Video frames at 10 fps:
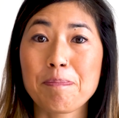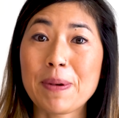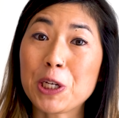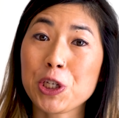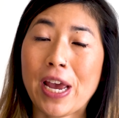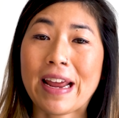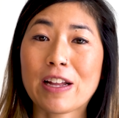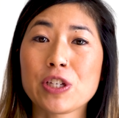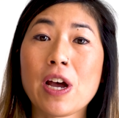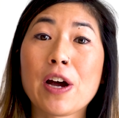Big shout
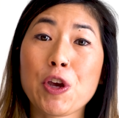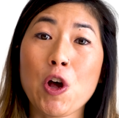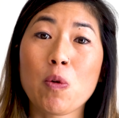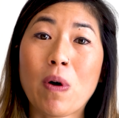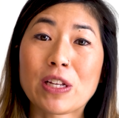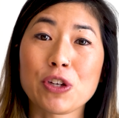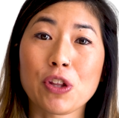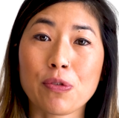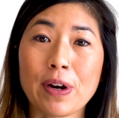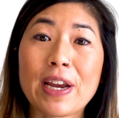out to a girl
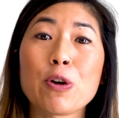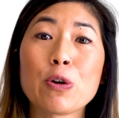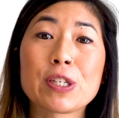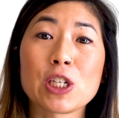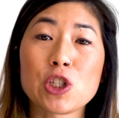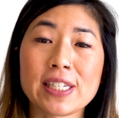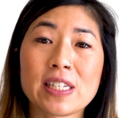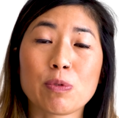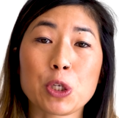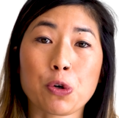123 who
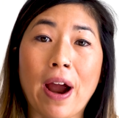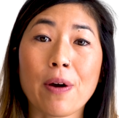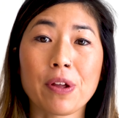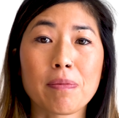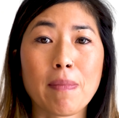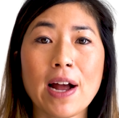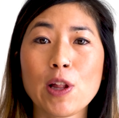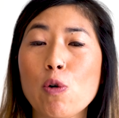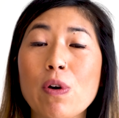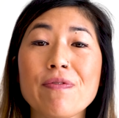suggested we try it with
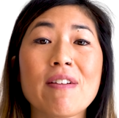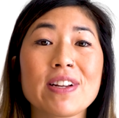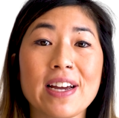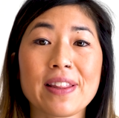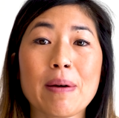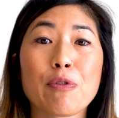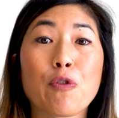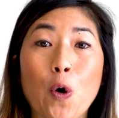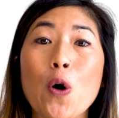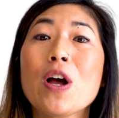Milo. We've never done that
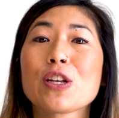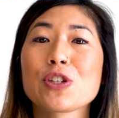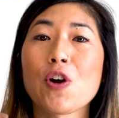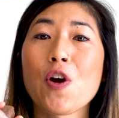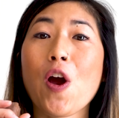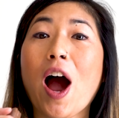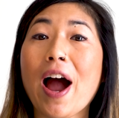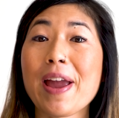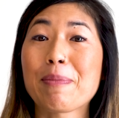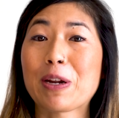before, so
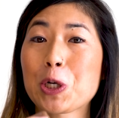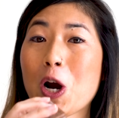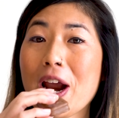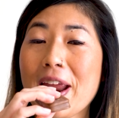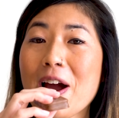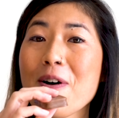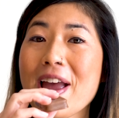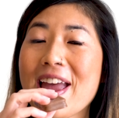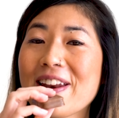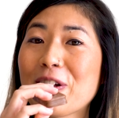I am gonna try now
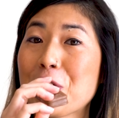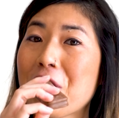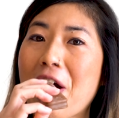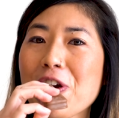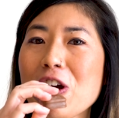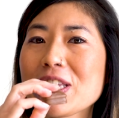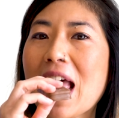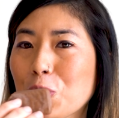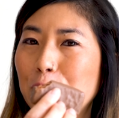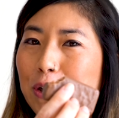and I'll let you know how it goes.
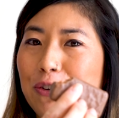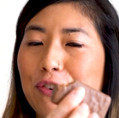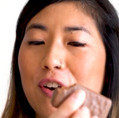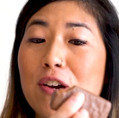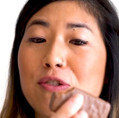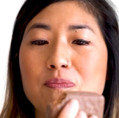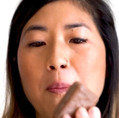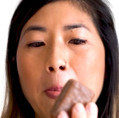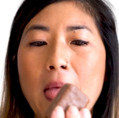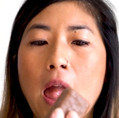Corners, guys.
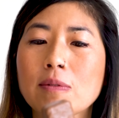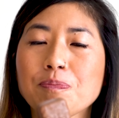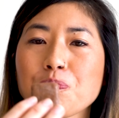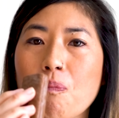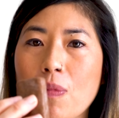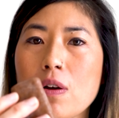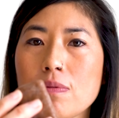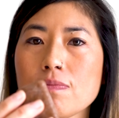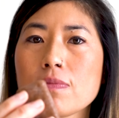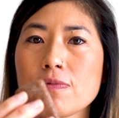
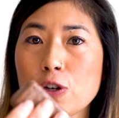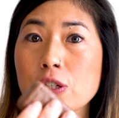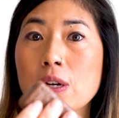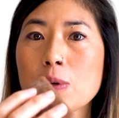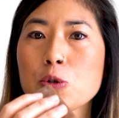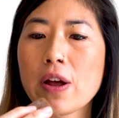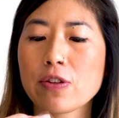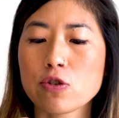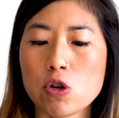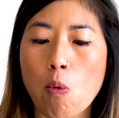First time I'm trying
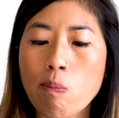this too.